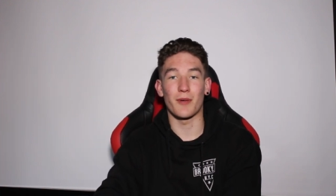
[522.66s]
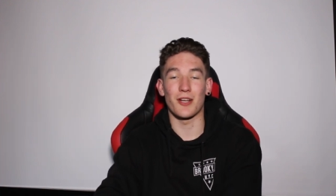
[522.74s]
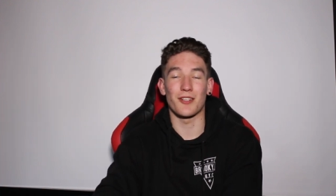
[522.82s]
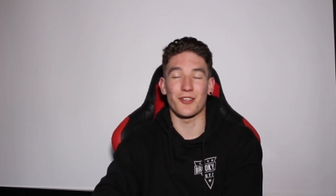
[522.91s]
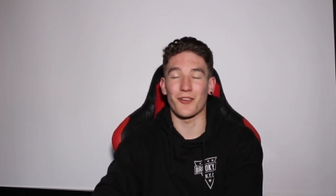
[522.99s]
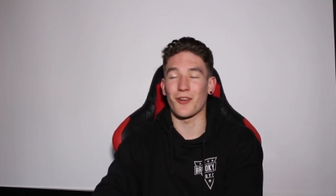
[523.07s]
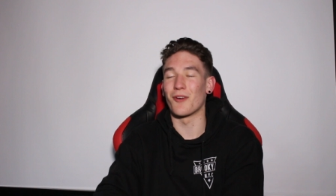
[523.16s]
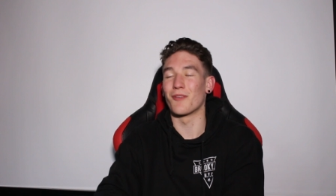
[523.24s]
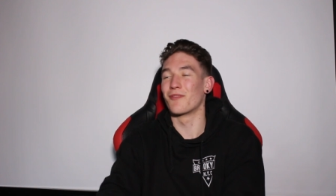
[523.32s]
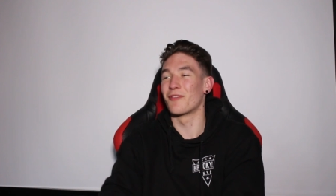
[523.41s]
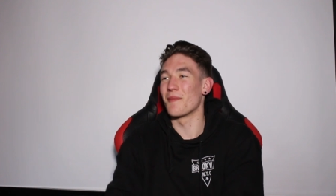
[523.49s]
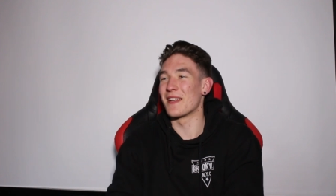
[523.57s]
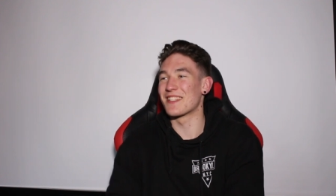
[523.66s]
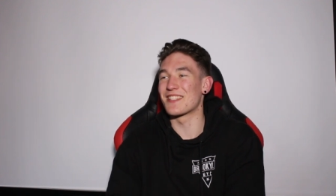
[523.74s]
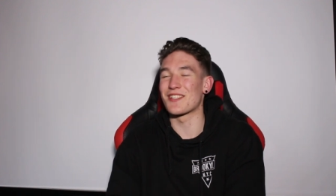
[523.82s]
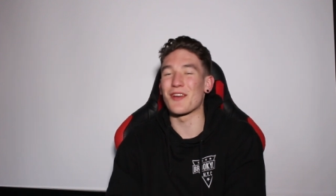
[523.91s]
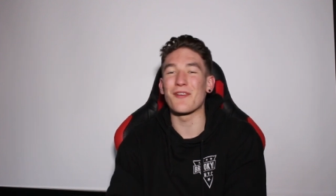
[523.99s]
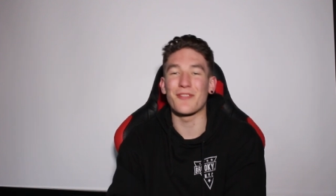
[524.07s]
badgering on for me to
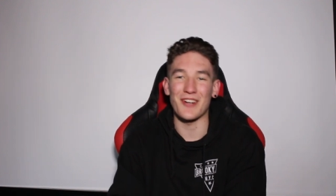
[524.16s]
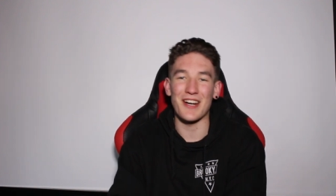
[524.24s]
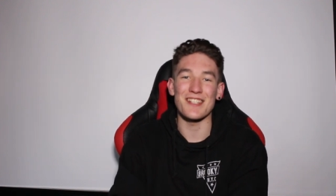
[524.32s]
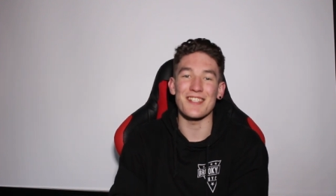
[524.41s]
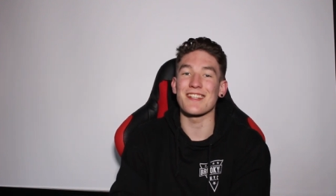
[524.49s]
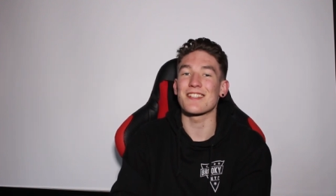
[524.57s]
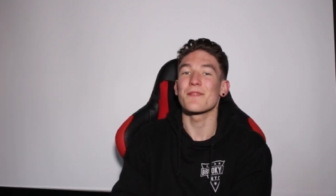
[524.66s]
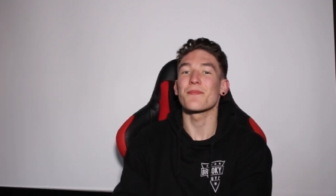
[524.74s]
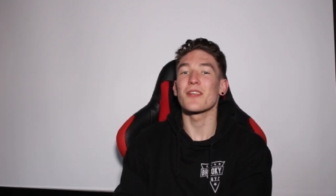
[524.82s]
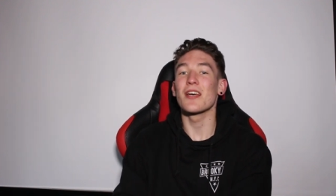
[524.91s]
do for ages.